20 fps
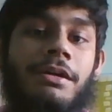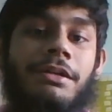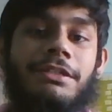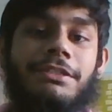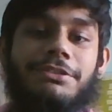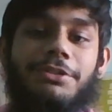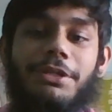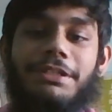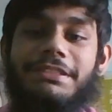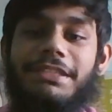
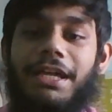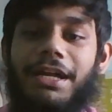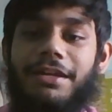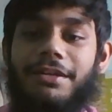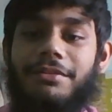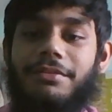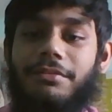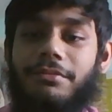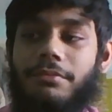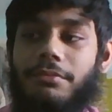so it's like
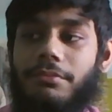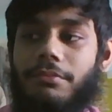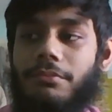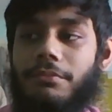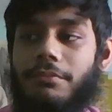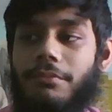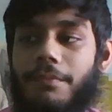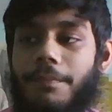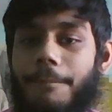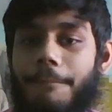
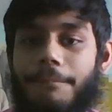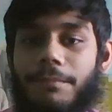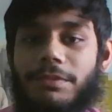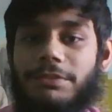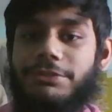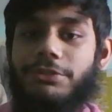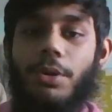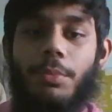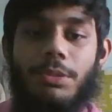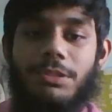
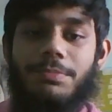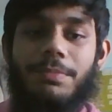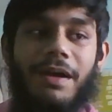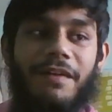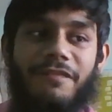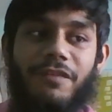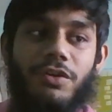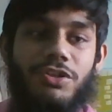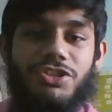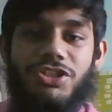so much better
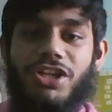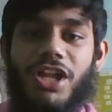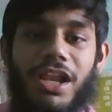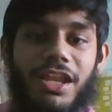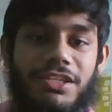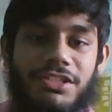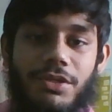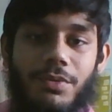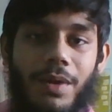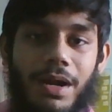
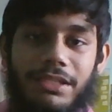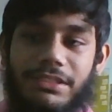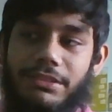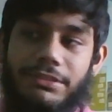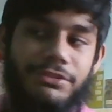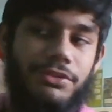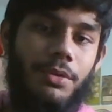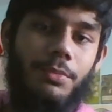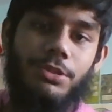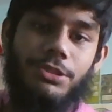functionality wise. It's
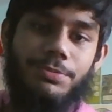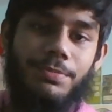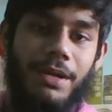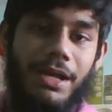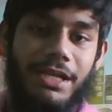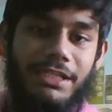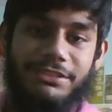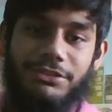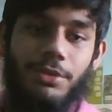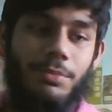so much
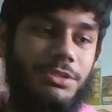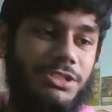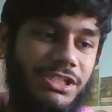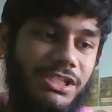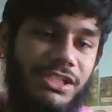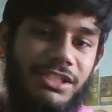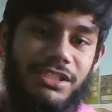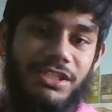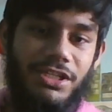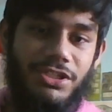better, so much
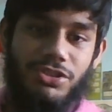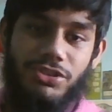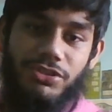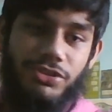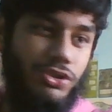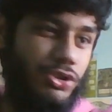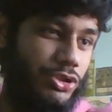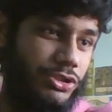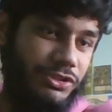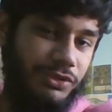easier to
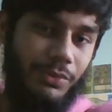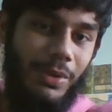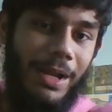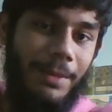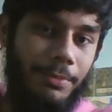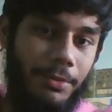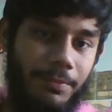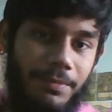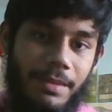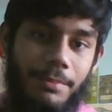just
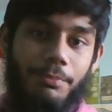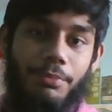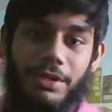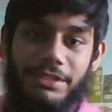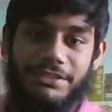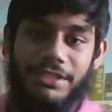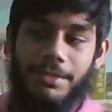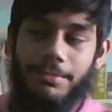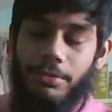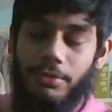swipe up than
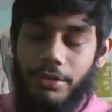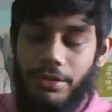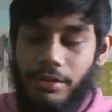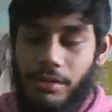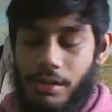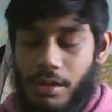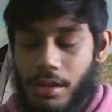pressing a button.